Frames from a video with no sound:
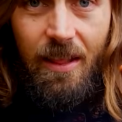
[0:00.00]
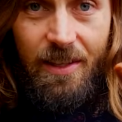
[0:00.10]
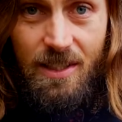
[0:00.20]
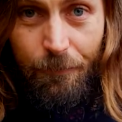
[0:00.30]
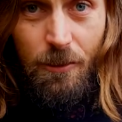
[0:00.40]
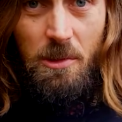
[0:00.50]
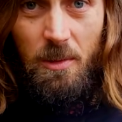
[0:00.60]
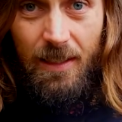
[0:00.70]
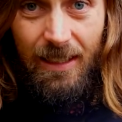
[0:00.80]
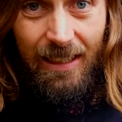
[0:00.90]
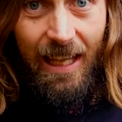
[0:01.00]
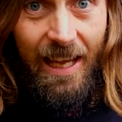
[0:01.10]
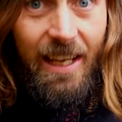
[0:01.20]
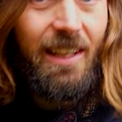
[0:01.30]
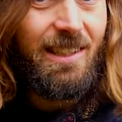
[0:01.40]
The difference between
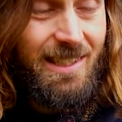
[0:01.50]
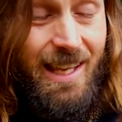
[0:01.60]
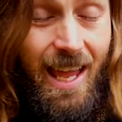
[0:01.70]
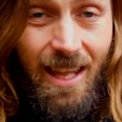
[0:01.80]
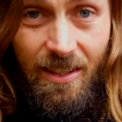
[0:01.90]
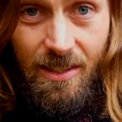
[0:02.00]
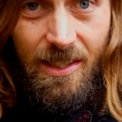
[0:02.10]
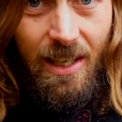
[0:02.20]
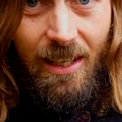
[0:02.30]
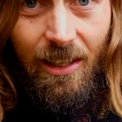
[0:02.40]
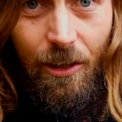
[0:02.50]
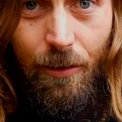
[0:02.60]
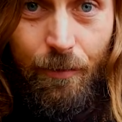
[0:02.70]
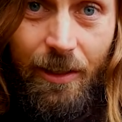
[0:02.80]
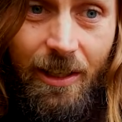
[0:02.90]
clay and sand that you see in a lot of
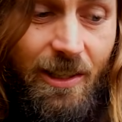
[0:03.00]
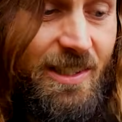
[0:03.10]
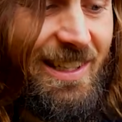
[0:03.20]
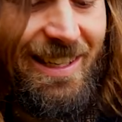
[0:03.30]
the videos